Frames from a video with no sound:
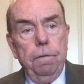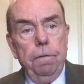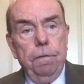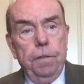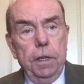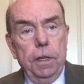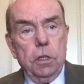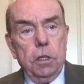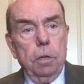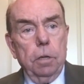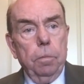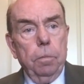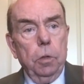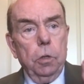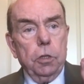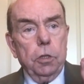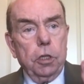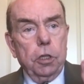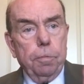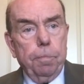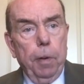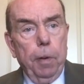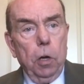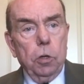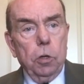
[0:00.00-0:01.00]
visible
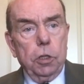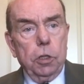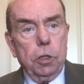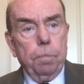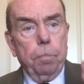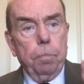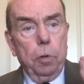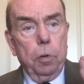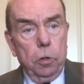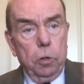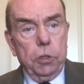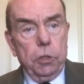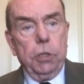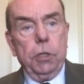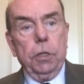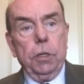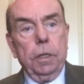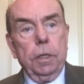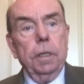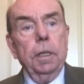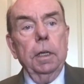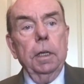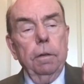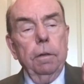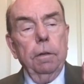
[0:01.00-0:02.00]

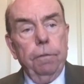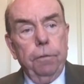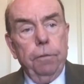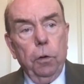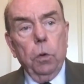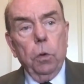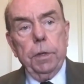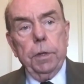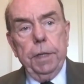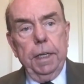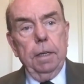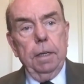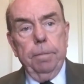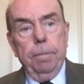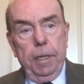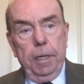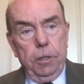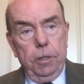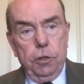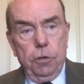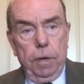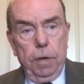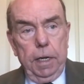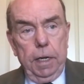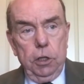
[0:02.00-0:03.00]
spokesperson for the
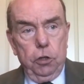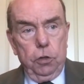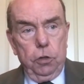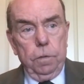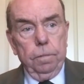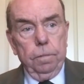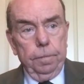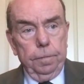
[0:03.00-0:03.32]
administration.